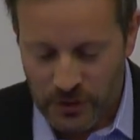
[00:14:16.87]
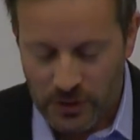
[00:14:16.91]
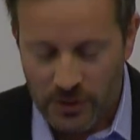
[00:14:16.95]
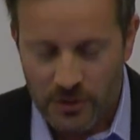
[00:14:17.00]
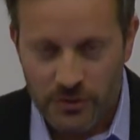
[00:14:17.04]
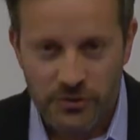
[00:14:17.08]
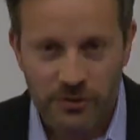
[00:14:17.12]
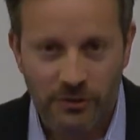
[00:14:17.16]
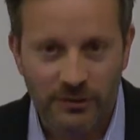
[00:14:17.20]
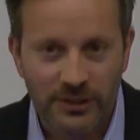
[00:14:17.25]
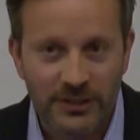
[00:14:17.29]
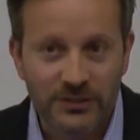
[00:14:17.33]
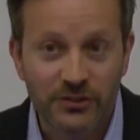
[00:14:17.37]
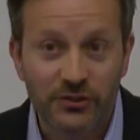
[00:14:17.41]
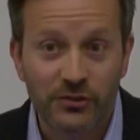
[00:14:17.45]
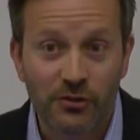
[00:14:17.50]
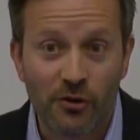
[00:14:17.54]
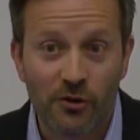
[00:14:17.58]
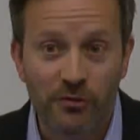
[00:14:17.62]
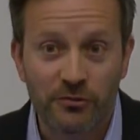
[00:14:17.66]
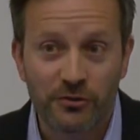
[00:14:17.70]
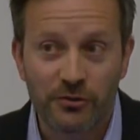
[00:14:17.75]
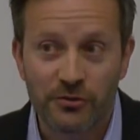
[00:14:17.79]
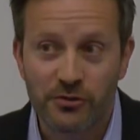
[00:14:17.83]
So let's
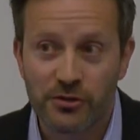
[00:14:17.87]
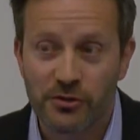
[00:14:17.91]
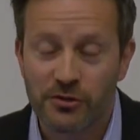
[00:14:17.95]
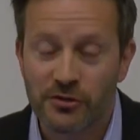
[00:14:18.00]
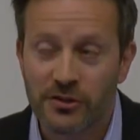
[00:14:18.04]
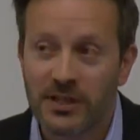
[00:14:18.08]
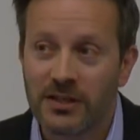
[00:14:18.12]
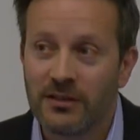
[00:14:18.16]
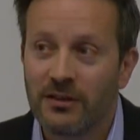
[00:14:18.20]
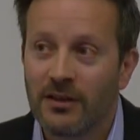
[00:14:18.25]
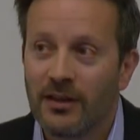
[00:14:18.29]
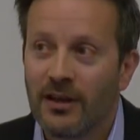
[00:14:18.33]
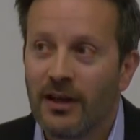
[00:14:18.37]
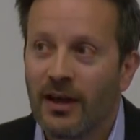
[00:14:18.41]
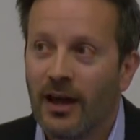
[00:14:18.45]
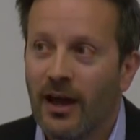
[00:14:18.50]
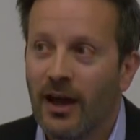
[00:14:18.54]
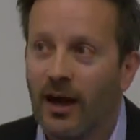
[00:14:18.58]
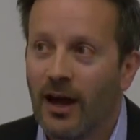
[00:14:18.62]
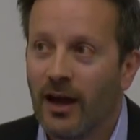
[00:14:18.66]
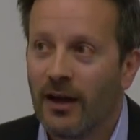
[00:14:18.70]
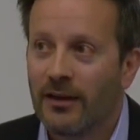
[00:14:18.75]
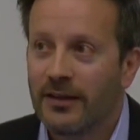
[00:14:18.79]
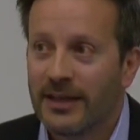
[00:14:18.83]
start the journey.
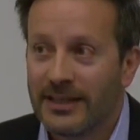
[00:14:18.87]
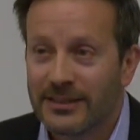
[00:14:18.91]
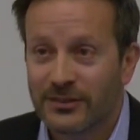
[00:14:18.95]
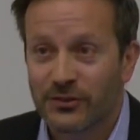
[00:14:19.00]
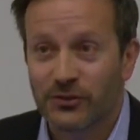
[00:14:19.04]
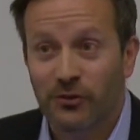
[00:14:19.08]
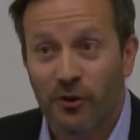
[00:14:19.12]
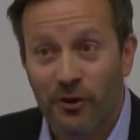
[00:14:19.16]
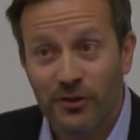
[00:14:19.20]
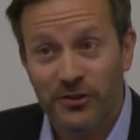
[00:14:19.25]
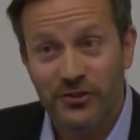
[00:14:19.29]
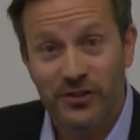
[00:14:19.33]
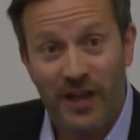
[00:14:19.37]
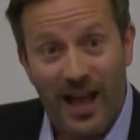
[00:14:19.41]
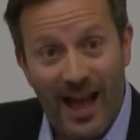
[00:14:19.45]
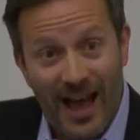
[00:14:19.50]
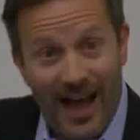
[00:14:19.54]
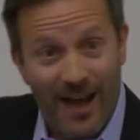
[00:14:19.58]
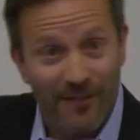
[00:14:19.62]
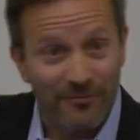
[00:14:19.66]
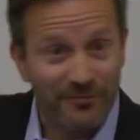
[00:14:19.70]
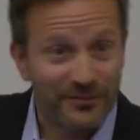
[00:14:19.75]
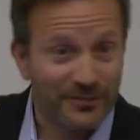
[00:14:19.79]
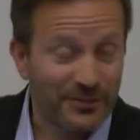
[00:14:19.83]
It starts
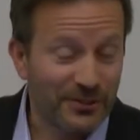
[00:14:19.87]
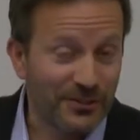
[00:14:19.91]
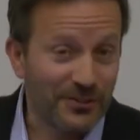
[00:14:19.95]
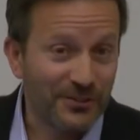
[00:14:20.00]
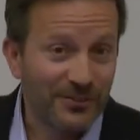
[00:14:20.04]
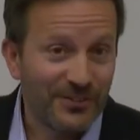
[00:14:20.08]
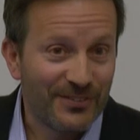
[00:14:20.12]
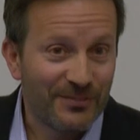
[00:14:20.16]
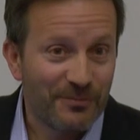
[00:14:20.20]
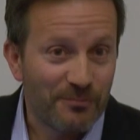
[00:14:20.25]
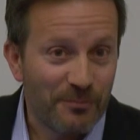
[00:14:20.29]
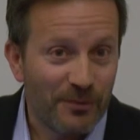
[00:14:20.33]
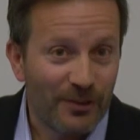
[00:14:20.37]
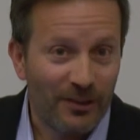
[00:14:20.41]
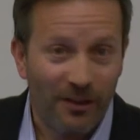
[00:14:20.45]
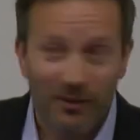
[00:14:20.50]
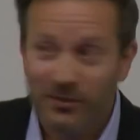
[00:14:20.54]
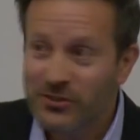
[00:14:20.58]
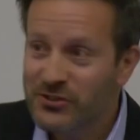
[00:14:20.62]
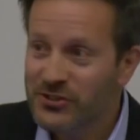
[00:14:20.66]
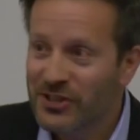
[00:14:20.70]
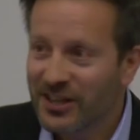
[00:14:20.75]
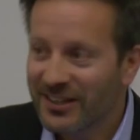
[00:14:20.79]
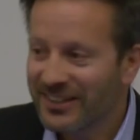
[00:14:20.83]
after
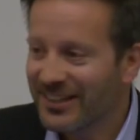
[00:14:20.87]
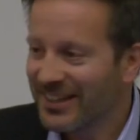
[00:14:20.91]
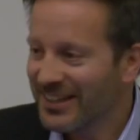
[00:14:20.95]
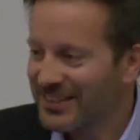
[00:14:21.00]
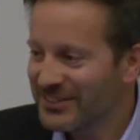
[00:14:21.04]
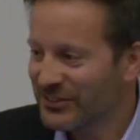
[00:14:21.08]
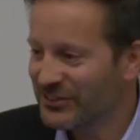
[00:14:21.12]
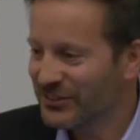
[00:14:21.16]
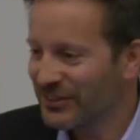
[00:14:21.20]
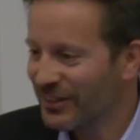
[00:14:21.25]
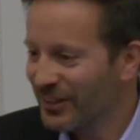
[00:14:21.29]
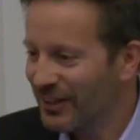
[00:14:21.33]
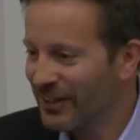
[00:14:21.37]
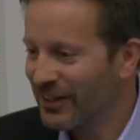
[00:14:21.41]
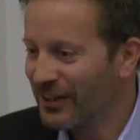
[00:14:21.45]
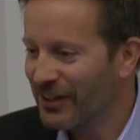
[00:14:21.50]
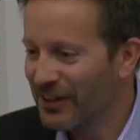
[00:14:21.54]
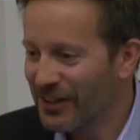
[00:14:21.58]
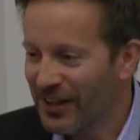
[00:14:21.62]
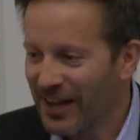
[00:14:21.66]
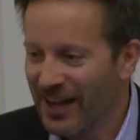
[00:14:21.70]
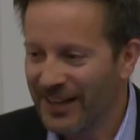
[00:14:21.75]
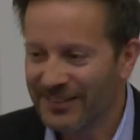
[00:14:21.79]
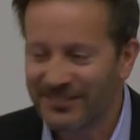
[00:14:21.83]
lunch, I guess,
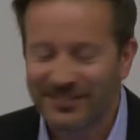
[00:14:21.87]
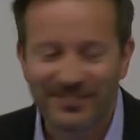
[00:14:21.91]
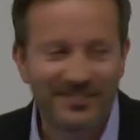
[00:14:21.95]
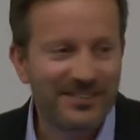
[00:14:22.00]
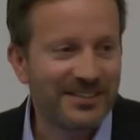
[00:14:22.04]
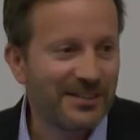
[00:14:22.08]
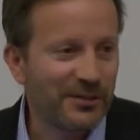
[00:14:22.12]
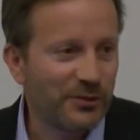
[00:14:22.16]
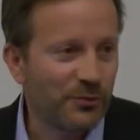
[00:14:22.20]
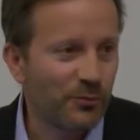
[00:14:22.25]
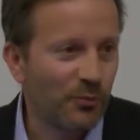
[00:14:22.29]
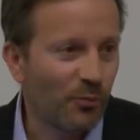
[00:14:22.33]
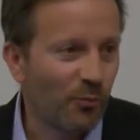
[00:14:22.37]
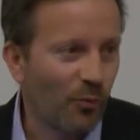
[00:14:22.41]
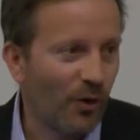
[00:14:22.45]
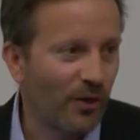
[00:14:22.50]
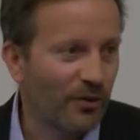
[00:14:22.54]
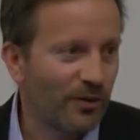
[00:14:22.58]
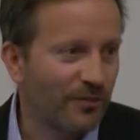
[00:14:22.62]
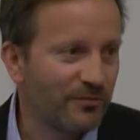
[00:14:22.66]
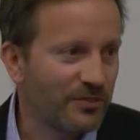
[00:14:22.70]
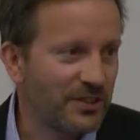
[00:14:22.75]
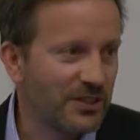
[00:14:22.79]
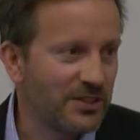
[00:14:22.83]
at one
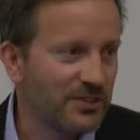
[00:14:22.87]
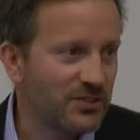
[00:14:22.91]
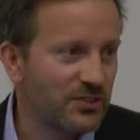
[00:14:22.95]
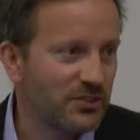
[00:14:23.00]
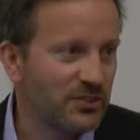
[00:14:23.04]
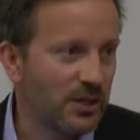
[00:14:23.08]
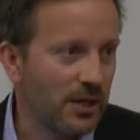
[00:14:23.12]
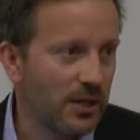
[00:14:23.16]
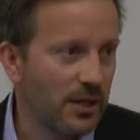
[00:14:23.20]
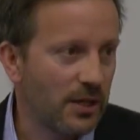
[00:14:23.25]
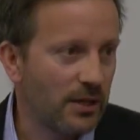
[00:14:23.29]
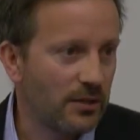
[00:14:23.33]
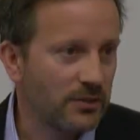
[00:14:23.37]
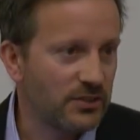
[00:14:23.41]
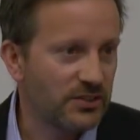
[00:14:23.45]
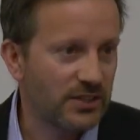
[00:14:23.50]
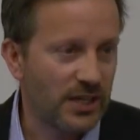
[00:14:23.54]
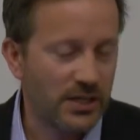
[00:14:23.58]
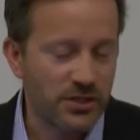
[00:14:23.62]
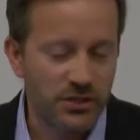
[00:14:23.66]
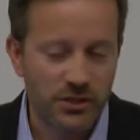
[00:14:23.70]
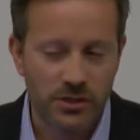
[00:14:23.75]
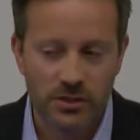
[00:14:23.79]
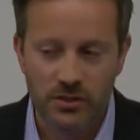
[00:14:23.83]
of these
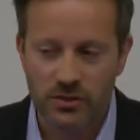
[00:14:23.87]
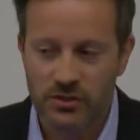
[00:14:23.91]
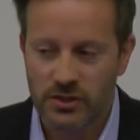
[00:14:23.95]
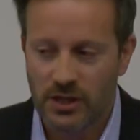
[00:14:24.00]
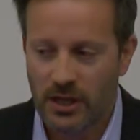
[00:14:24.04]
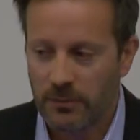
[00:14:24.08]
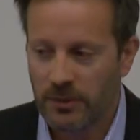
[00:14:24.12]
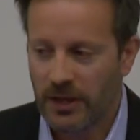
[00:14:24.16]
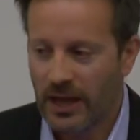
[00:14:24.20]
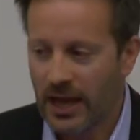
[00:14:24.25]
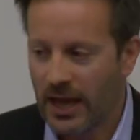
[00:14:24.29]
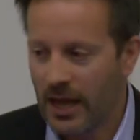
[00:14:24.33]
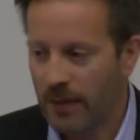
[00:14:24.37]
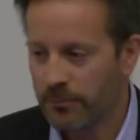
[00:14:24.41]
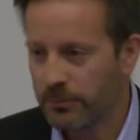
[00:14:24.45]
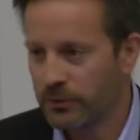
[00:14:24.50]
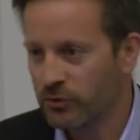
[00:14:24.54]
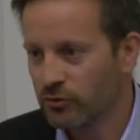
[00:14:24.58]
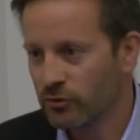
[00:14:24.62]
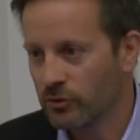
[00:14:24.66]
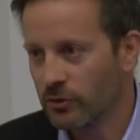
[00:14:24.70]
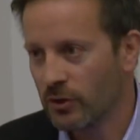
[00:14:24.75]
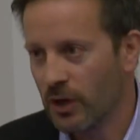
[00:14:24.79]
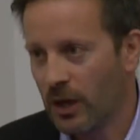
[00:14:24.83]
sessions. I'm happy
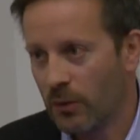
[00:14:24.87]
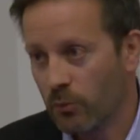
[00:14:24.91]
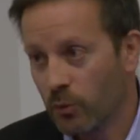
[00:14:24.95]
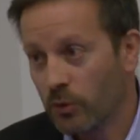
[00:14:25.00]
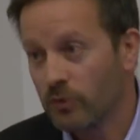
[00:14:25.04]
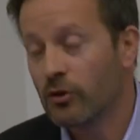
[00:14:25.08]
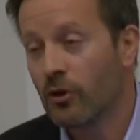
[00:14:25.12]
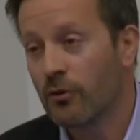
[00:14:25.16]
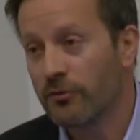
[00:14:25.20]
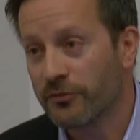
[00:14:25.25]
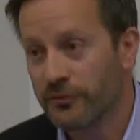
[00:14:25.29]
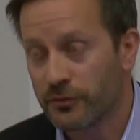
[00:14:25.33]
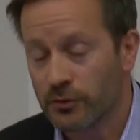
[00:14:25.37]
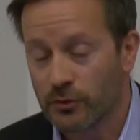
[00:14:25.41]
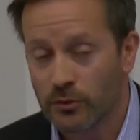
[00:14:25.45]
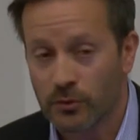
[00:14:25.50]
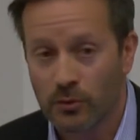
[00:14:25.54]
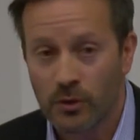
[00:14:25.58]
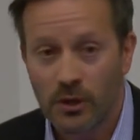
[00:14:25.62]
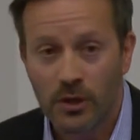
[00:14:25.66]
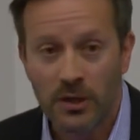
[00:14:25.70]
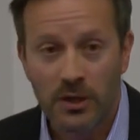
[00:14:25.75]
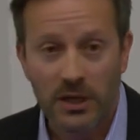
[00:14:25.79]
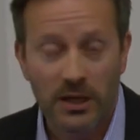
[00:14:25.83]
to go. I will go through
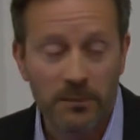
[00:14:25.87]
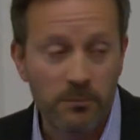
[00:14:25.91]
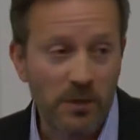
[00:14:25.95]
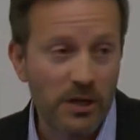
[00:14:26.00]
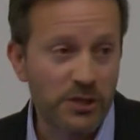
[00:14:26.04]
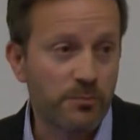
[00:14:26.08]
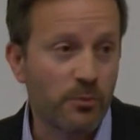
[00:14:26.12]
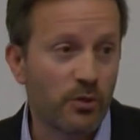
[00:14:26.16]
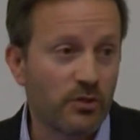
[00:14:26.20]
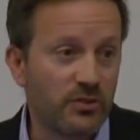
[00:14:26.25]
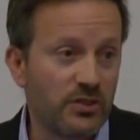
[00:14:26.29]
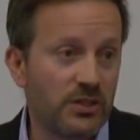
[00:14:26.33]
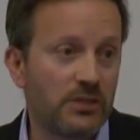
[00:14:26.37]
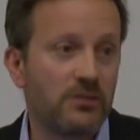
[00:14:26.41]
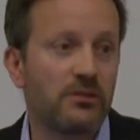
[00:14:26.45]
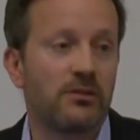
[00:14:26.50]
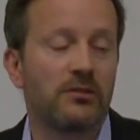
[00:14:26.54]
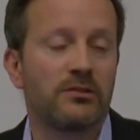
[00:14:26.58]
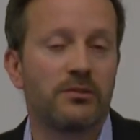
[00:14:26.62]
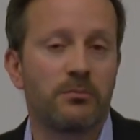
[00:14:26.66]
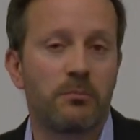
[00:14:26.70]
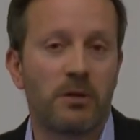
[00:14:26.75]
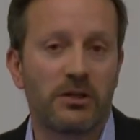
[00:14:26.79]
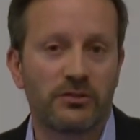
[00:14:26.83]
in much more detail
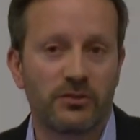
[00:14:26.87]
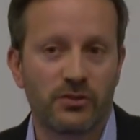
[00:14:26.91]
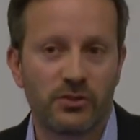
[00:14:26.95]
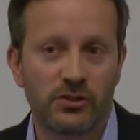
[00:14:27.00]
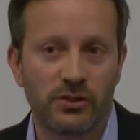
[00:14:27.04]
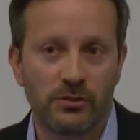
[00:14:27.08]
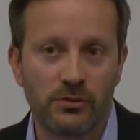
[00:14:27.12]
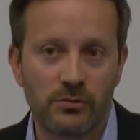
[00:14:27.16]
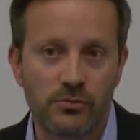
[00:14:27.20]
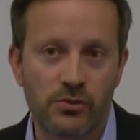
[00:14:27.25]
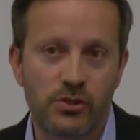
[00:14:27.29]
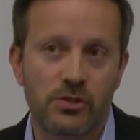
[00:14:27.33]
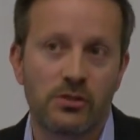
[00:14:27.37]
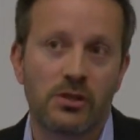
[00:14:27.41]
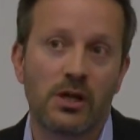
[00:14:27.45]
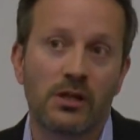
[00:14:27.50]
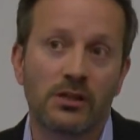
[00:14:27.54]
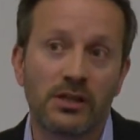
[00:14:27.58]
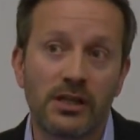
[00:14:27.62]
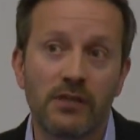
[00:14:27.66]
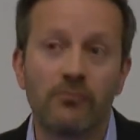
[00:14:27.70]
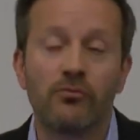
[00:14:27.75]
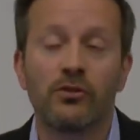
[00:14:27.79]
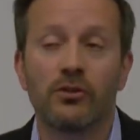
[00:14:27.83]
about the solution. I'll
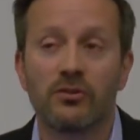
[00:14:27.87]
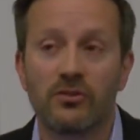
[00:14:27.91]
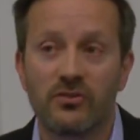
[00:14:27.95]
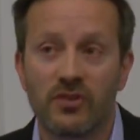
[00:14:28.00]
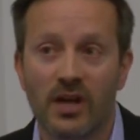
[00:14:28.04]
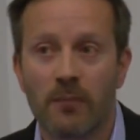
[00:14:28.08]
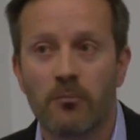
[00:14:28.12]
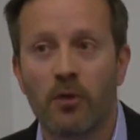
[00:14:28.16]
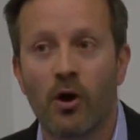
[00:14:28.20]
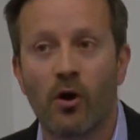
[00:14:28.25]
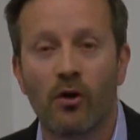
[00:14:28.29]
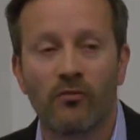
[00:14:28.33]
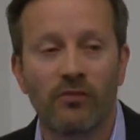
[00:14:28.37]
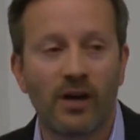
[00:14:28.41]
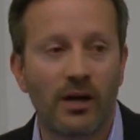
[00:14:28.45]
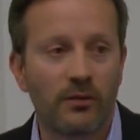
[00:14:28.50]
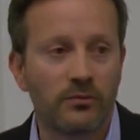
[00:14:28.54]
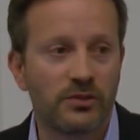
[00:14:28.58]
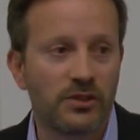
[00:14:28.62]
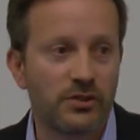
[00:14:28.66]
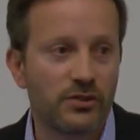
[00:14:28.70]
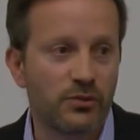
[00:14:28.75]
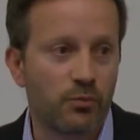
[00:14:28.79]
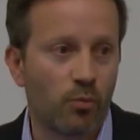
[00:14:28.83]
give you a demo of how
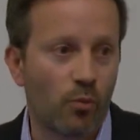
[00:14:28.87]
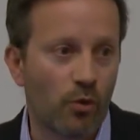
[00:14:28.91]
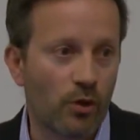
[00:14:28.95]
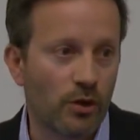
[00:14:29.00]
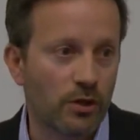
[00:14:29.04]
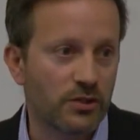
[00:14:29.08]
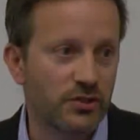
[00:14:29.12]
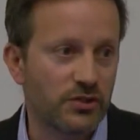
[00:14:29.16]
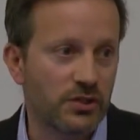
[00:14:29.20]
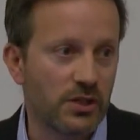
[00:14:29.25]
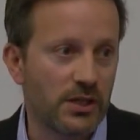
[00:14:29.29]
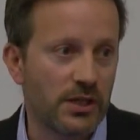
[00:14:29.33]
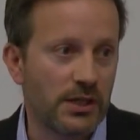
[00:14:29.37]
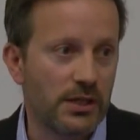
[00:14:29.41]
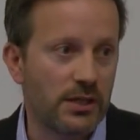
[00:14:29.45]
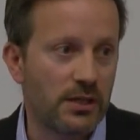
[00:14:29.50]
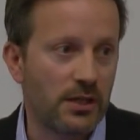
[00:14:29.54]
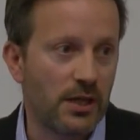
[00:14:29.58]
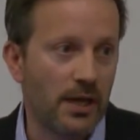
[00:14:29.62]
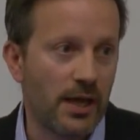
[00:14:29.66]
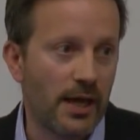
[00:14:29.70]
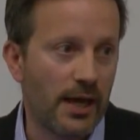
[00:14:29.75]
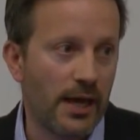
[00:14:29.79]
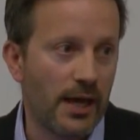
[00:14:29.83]
this works in
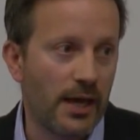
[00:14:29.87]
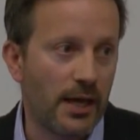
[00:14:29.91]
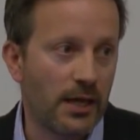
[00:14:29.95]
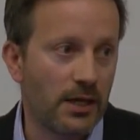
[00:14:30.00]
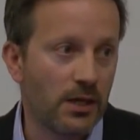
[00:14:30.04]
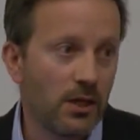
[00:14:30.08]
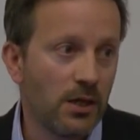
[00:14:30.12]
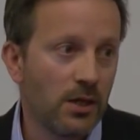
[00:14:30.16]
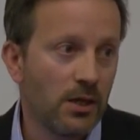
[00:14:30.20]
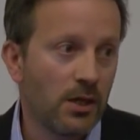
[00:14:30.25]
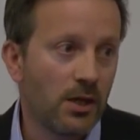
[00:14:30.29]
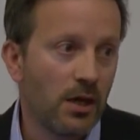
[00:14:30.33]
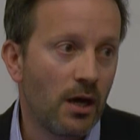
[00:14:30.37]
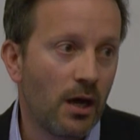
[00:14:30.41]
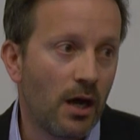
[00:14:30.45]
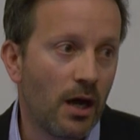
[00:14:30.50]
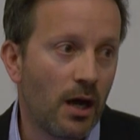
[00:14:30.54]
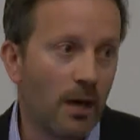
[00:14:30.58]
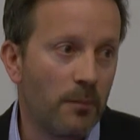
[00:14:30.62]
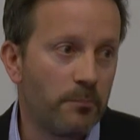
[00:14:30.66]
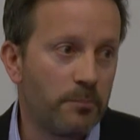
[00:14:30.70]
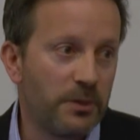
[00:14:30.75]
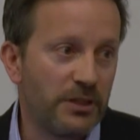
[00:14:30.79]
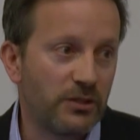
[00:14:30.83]
a
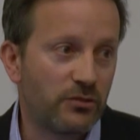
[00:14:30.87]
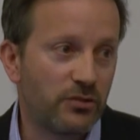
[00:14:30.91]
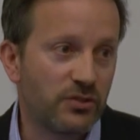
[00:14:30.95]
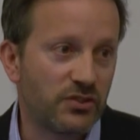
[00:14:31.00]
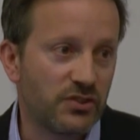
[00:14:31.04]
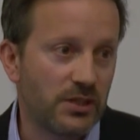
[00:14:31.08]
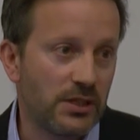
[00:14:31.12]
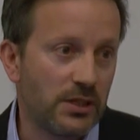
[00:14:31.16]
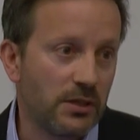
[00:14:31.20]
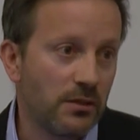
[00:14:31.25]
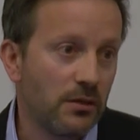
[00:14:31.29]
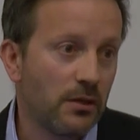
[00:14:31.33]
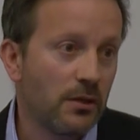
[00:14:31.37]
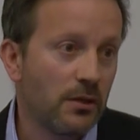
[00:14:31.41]
B2C